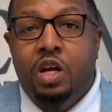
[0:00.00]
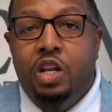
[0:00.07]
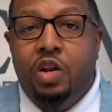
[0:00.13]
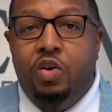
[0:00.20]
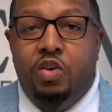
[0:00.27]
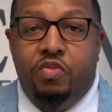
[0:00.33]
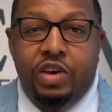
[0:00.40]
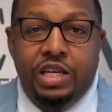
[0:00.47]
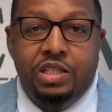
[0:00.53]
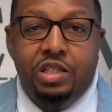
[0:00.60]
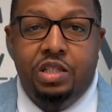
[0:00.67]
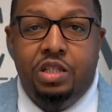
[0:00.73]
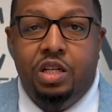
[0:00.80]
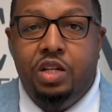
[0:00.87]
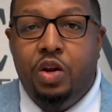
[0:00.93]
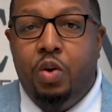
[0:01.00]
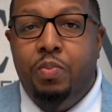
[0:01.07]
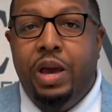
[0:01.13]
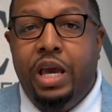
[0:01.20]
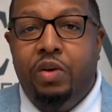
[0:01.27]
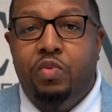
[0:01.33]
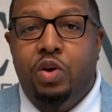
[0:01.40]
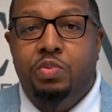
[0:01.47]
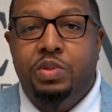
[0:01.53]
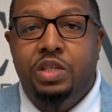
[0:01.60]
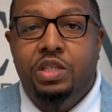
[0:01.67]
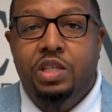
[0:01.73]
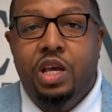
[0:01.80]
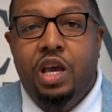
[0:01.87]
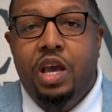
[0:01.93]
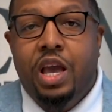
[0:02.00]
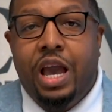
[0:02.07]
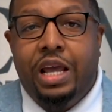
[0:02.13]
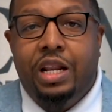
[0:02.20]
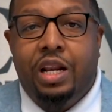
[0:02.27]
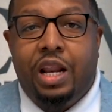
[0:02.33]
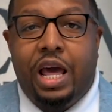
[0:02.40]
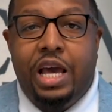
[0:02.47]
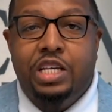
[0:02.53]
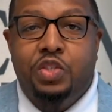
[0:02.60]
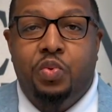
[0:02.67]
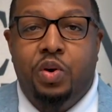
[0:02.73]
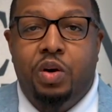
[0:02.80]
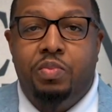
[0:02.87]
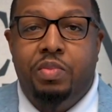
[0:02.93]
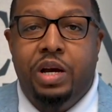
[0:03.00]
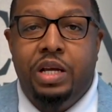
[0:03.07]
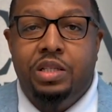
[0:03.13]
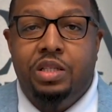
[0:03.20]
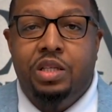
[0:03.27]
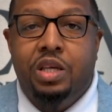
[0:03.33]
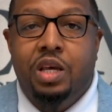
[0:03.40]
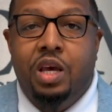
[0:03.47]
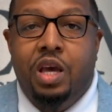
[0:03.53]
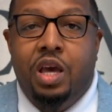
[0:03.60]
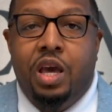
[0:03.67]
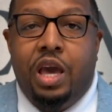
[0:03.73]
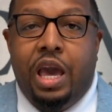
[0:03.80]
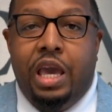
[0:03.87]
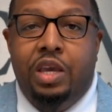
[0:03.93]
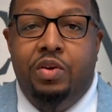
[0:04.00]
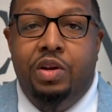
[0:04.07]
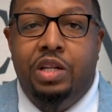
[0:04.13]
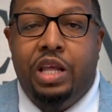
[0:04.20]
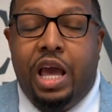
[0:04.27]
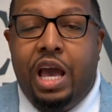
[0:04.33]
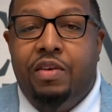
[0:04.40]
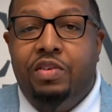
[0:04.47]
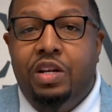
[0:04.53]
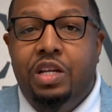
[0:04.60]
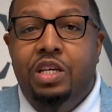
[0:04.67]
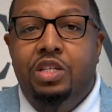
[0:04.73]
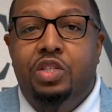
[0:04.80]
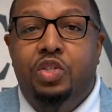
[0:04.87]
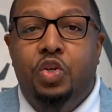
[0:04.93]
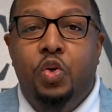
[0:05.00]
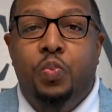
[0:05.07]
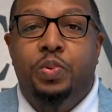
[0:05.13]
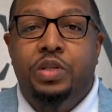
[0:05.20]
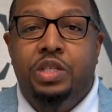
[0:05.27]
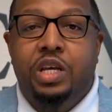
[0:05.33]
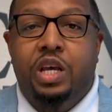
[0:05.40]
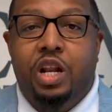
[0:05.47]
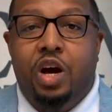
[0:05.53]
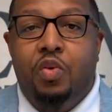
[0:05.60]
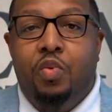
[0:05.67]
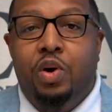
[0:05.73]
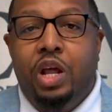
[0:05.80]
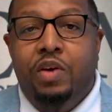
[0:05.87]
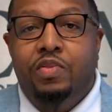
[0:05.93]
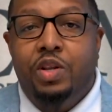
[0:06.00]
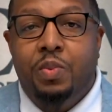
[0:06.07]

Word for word: No evictions, no bankruptcies, in the last 12 months, and you need to have at least 2% of whatever